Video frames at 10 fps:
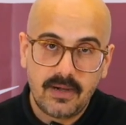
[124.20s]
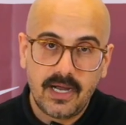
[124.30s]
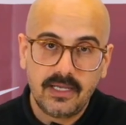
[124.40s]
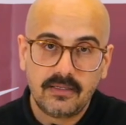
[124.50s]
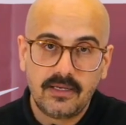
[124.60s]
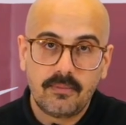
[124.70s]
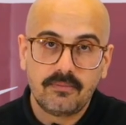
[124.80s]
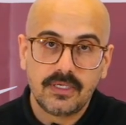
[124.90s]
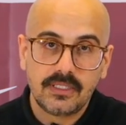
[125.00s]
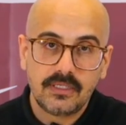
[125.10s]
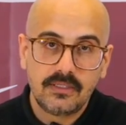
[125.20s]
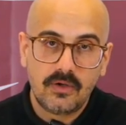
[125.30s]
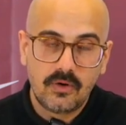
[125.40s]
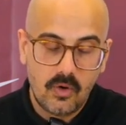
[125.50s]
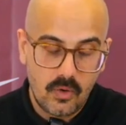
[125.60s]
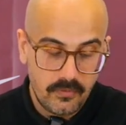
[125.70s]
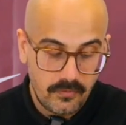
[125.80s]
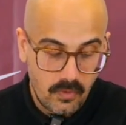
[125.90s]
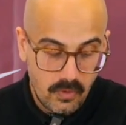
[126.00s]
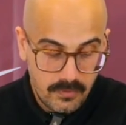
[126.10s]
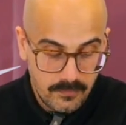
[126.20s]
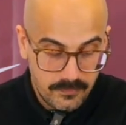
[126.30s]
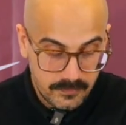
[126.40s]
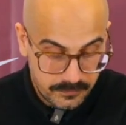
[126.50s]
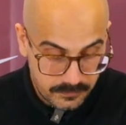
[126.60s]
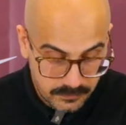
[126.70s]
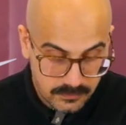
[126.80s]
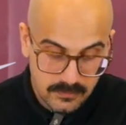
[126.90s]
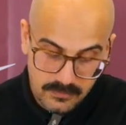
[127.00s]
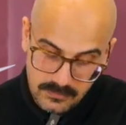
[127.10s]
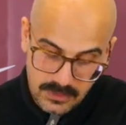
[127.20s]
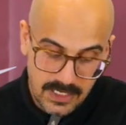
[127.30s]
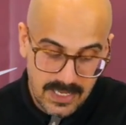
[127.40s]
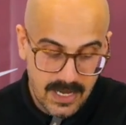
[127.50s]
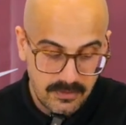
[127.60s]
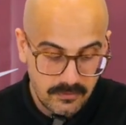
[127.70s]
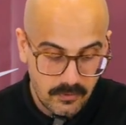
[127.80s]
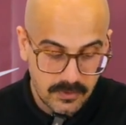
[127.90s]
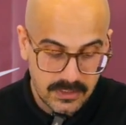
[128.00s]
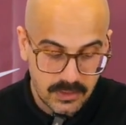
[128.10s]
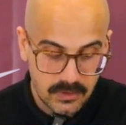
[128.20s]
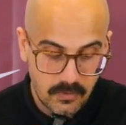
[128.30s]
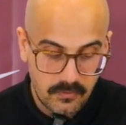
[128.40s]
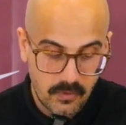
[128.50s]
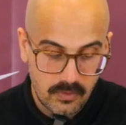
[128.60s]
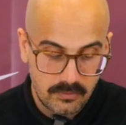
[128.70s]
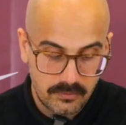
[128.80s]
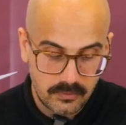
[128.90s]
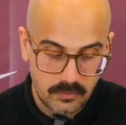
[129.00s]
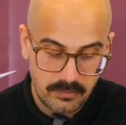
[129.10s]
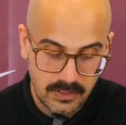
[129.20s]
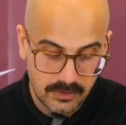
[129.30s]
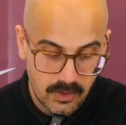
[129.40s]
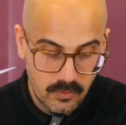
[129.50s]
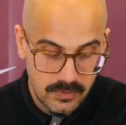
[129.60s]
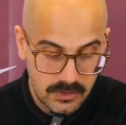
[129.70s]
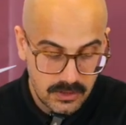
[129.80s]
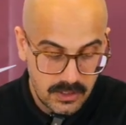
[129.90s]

by the numbers 04, again, /04 to build the code.